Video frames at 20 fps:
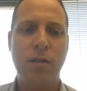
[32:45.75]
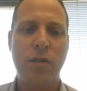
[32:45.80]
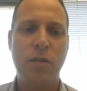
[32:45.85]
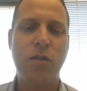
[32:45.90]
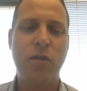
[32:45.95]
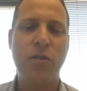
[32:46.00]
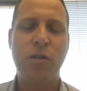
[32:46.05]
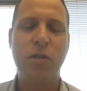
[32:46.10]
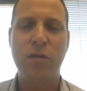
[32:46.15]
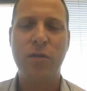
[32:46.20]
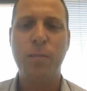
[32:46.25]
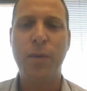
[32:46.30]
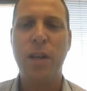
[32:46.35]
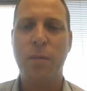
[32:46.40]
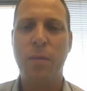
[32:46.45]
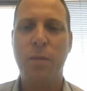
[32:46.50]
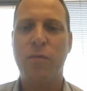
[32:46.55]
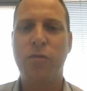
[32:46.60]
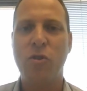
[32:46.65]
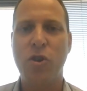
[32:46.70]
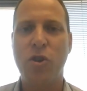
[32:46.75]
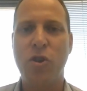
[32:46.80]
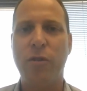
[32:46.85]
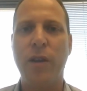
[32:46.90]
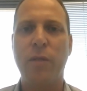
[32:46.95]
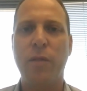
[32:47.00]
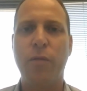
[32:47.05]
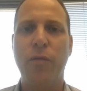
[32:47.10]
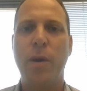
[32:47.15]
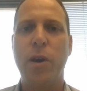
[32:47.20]
serious medium for
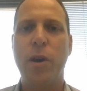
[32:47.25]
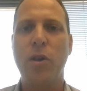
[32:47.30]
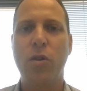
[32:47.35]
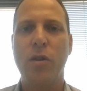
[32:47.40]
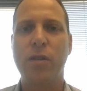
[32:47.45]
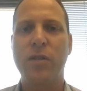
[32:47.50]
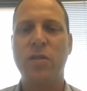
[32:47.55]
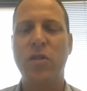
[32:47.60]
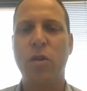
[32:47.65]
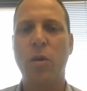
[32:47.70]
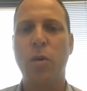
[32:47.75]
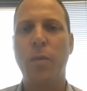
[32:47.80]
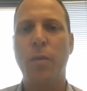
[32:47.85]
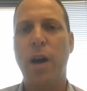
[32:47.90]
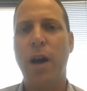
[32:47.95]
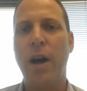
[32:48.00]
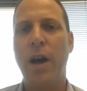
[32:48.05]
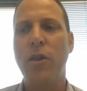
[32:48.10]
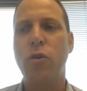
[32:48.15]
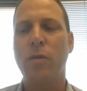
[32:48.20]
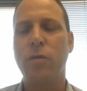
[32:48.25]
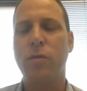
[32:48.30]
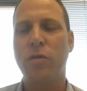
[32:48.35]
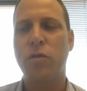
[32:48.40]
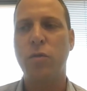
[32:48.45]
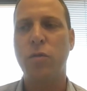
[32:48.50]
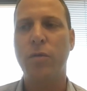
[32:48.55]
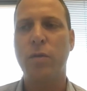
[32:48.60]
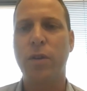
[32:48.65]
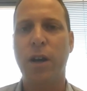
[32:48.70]
sharing information. So I chose
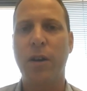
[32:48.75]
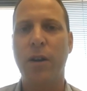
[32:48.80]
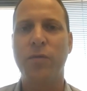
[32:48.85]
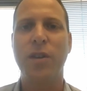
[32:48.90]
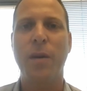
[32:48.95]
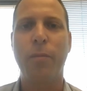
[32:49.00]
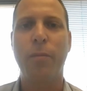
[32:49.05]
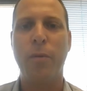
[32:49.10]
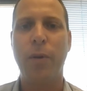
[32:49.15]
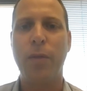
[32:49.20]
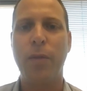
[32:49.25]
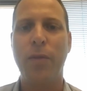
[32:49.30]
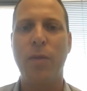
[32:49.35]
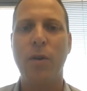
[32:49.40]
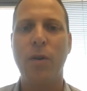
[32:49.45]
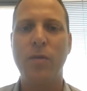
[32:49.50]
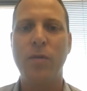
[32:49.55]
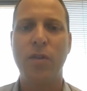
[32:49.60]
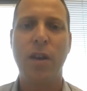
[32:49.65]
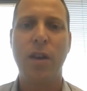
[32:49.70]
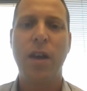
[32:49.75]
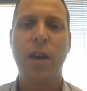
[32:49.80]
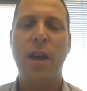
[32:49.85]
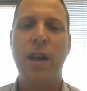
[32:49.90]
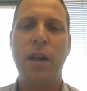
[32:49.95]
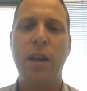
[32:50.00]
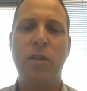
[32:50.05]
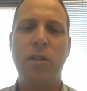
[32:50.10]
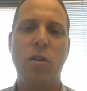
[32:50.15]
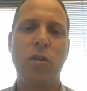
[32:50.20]
to kind of separate those.
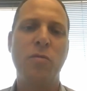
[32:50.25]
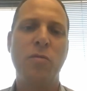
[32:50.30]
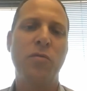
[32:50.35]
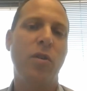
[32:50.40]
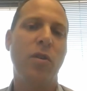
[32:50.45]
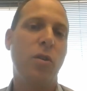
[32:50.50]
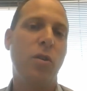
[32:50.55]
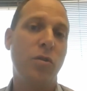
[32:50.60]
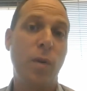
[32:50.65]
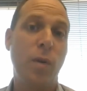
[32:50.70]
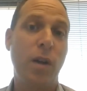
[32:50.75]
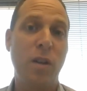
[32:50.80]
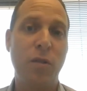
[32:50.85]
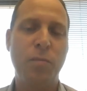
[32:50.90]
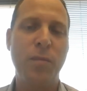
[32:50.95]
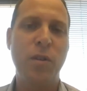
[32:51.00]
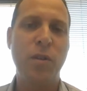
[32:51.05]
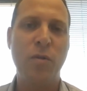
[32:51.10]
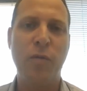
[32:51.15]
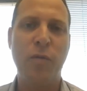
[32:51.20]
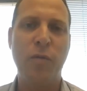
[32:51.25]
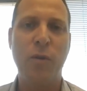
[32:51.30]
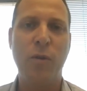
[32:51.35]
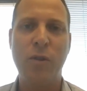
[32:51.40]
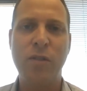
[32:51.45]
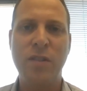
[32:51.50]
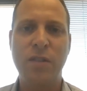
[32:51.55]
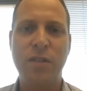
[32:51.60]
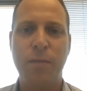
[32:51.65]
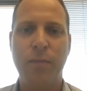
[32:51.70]
And it also helps me to
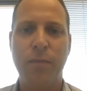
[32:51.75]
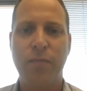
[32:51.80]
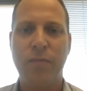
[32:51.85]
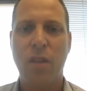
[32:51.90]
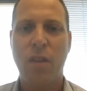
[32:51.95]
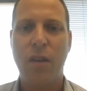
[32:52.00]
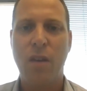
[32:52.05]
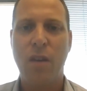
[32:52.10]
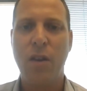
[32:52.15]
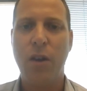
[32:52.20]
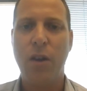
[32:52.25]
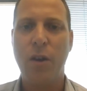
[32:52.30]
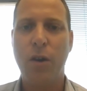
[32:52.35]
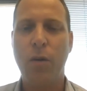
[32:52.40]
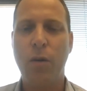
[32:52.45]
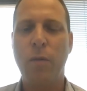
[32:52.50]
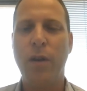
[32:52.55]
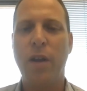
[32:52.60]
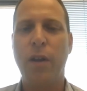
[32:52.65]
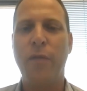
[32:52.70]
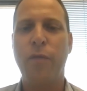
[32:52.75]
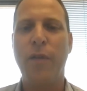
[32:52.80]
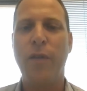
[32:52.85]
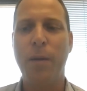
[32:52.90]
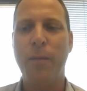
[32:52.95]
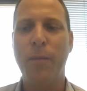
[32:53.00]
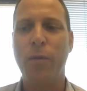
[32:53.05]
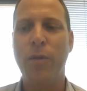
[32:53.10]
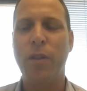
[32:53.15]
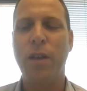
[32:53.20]
focus. So if
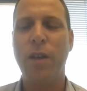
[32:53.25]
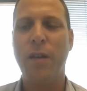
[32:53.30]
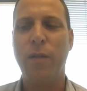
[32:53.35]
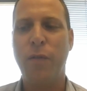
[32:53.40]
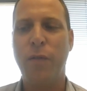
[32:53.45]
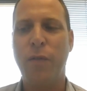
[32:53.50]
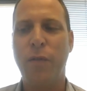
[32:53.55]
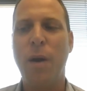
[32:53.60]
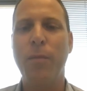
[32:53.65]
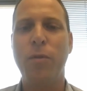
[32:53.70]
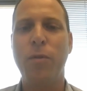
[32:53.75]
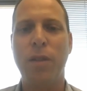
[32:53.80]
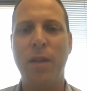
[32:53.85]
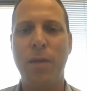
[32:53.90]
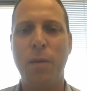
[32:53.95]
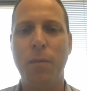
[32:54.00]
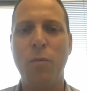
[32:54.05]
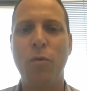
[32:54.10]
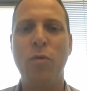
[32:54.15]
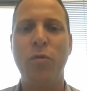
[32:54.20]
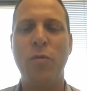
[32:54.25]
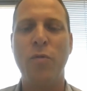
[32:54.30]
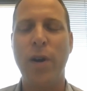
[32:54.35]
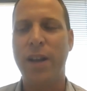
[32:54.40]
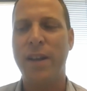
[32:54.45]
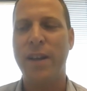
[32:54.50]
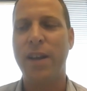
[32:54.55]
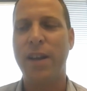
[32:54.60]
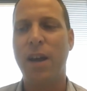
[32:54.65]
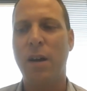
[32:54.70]
I'm in the mood
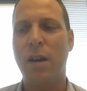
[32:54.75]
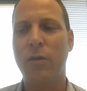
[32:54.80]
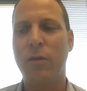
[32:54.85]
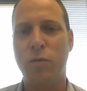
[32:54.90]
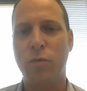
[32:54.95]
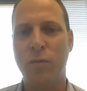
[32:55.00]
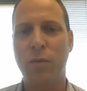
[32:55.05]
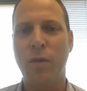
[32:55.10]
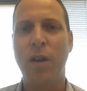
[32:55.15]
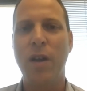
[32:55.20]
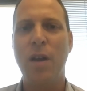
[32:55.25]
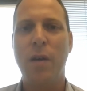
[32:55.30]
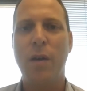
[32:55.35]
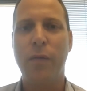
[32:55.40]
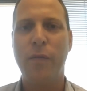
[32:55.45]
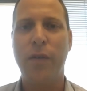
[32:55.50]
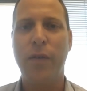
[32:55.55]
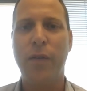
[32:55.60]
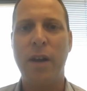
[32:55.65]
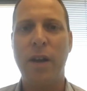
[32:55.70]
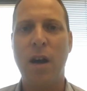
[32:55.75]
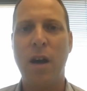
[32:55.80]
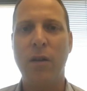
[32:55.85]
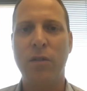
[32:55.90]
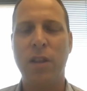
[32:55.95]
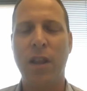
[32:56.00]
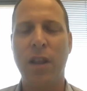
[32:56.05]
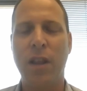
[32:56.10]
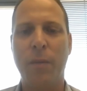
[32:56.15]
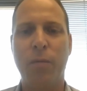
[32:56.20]
right now to find out
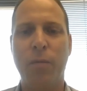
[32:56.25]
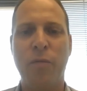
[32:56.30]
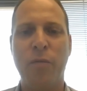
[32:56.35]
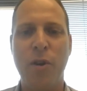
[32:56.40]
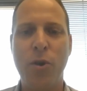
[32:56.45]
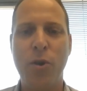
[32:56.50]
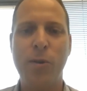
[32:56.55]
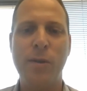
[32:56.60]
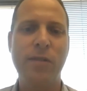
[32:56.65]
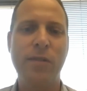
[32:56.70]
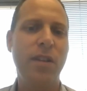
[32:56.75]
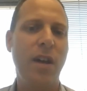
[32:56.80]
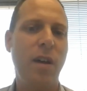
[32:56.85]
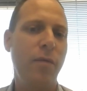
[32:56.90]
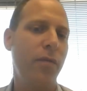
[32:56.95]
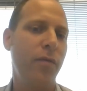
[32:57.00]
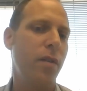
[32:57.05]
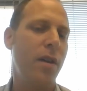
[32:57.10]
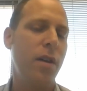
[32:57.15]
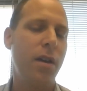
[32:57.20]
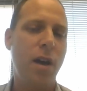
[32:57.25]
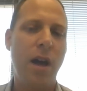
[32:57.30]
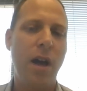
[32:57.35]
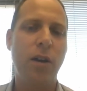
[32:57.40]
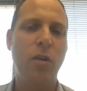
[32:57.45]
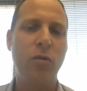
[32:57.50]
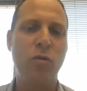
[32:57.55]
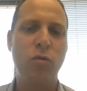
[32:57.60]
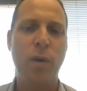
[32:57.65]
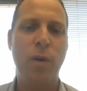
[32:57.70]
professional stuff, I
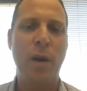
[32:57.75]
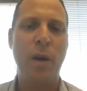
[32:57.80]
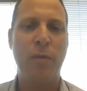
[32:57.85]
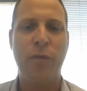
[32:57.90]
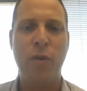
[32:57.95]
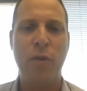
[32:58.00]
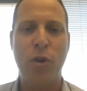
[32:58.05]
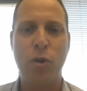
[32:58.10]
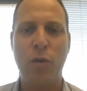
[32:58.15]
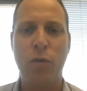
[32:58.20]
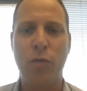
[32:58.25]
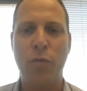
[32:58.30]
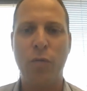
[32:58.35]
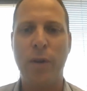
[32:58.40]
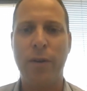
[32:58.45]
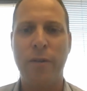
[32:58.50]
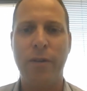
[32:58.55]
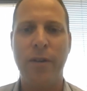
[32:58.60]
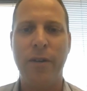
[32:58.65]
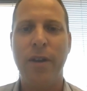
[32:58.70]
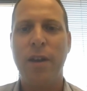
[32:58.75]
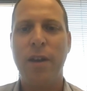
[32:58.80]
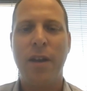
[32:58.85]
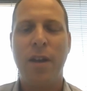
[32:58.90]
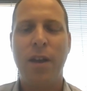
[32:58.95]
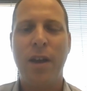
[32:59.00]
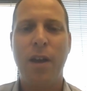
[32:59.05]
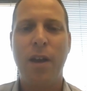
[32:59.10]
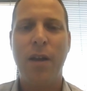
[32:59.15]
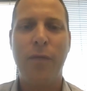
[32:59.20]
go to my professional Twitter.
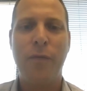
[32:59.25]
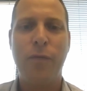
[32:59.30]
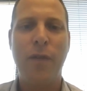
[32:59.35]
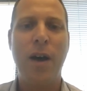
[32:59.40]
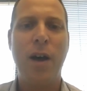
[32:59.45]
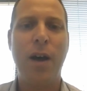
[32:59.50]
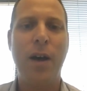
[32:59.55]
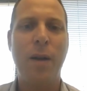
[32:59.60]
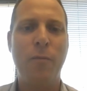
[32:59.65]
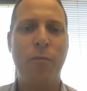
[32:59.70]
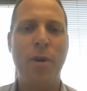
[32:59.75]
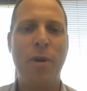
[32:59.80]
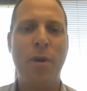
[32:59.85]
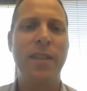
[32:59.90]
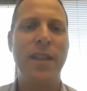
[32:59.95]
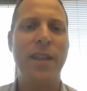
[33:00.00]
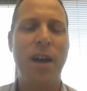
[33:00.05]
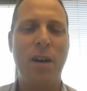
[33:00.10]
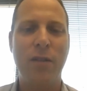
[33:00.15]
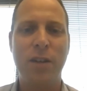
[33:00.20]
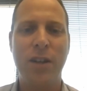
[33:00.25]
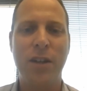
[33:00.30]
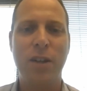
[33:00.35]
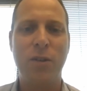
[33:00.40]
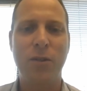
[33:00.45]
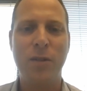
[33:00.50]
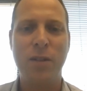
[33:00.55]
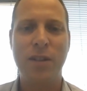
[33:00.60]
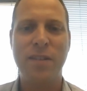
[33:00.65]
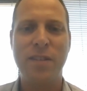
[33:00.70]
If I'm right now, you
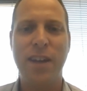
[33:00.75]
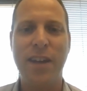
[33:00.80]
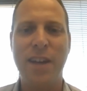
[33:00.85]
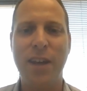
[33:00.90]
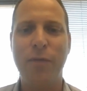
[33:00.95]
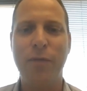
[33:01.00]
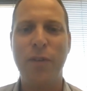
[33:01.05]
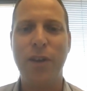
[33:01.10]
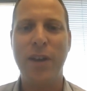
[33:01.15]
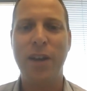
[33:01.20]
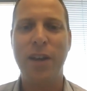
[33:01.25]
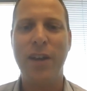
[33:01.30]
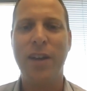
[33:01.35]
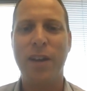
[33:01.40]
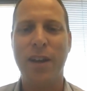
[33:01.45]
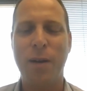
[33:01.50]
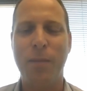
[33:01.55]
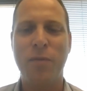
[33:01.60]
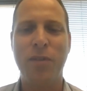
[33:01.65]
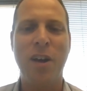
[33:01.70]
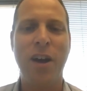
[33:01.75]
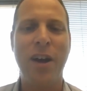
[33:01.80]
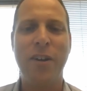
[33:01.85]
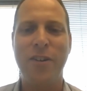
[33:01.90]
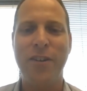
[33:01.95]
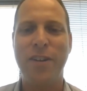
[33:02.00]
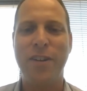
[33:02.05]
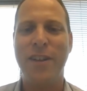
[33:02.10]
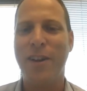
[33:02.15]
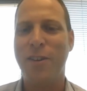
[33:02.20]
know, it's late evening and I'm
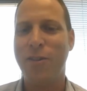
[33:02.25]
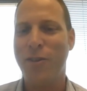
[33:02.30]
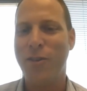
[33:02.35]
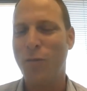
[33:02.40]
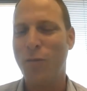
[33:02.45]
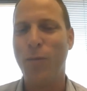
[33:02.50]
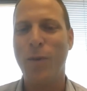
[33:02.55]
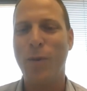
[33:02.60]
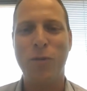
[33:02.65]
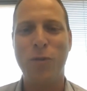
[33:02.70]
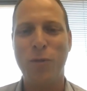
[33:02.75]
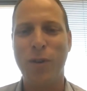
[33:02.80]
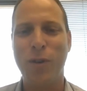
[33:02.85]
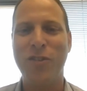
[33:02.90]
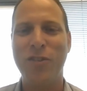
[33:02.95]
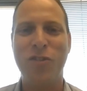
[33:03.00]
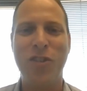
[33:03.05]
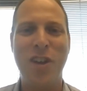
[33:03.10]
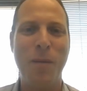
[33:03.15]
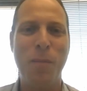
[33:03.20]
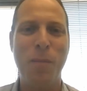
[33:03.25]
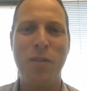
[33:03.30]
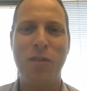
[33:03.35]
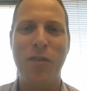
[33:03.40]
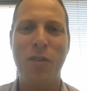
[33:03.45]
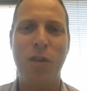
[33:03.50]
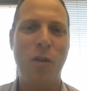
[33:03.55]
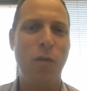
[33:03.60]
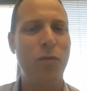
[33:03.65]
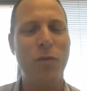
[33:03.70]
tired and I just want to entertain
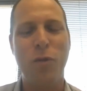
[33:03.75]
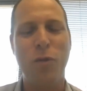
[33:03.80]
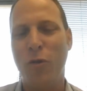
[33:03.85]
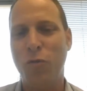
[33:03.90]
myself, go